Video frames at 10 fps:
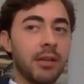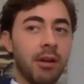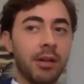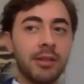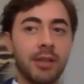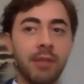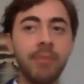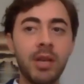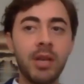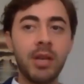target. So
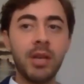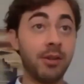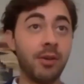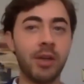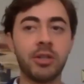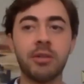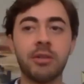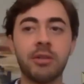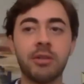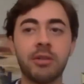yeah, good question.
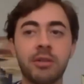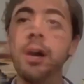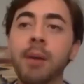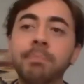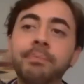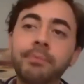Um,